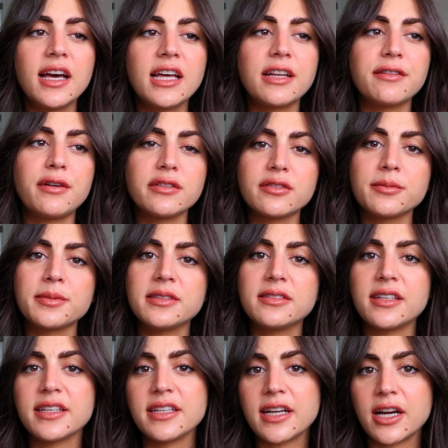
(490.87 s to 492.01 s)
and I've also been
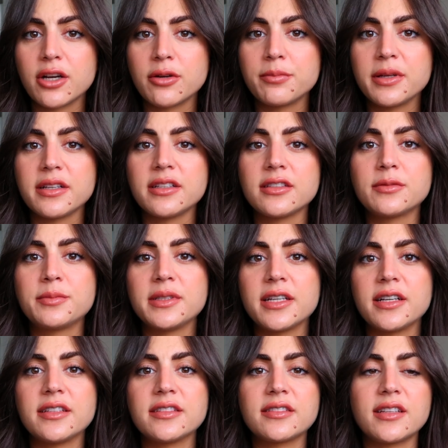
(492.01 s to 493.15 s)
taking iron pills
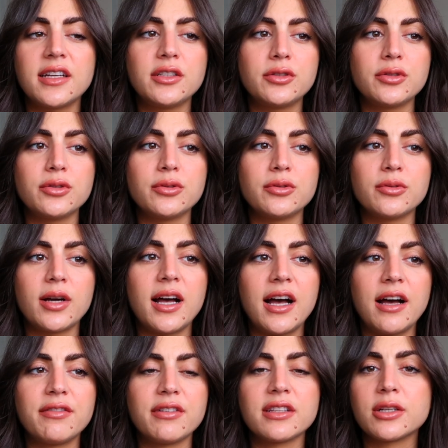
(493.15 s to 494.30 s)
because I do
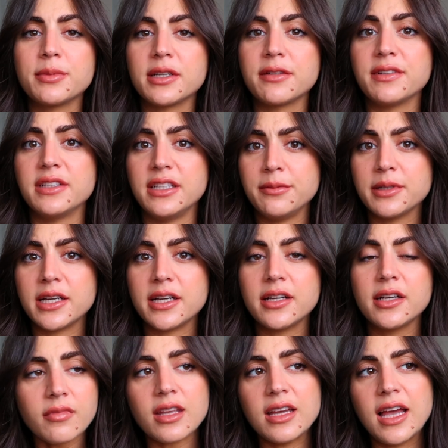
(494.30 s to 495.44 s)
have a little bit of
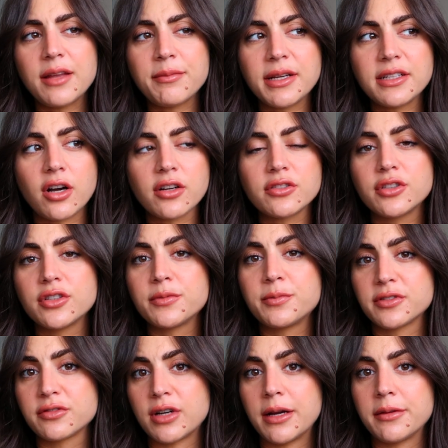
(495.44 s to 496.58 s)
anemia, and my doctor
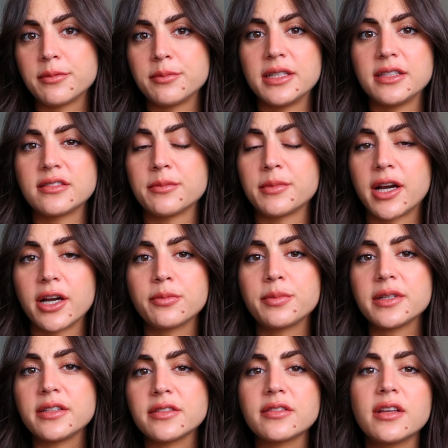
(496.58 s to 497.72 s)
prescribed me some iron
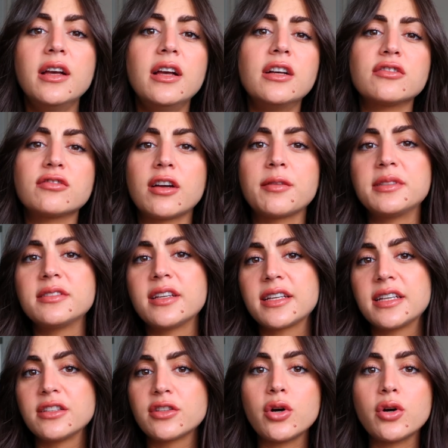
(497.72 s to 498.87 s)
pills. So I've been
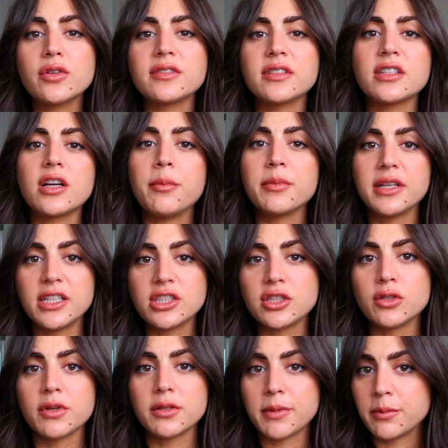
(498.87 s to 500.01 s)
taking those in
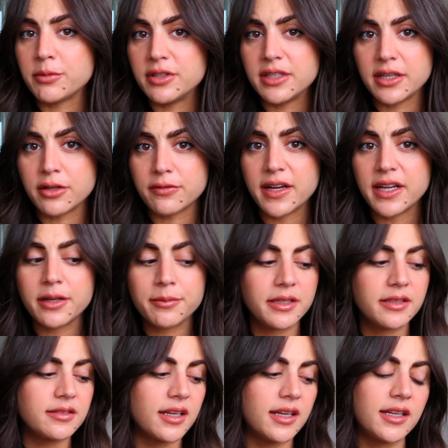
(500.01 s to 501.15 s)
combination with my prenatal
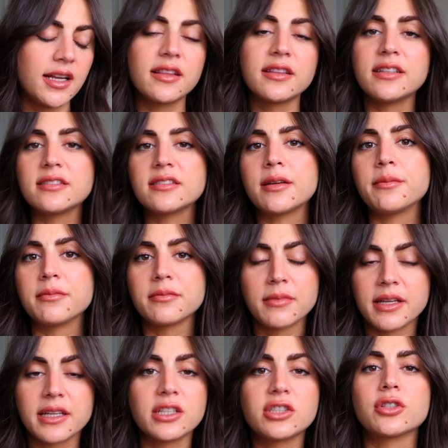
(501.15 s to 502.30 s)
vitamins, and at least I'm
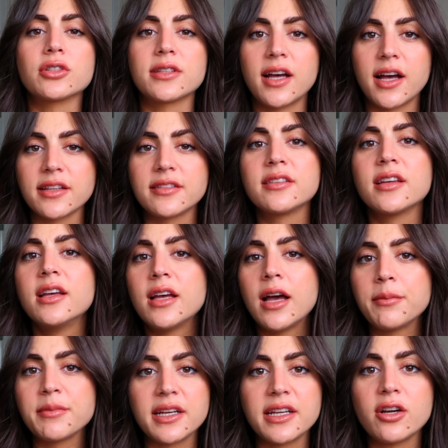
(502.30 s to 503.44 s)
making sure that
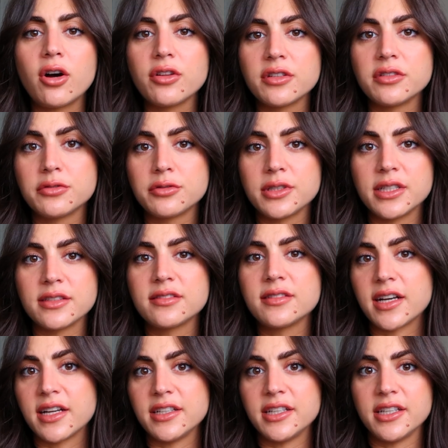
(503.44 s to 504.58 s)
I'm getting all the nutrients
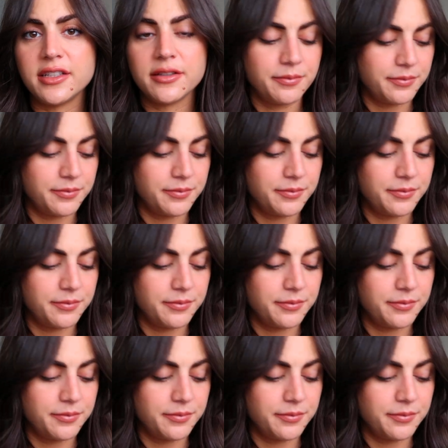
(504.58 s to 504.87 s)
that I need.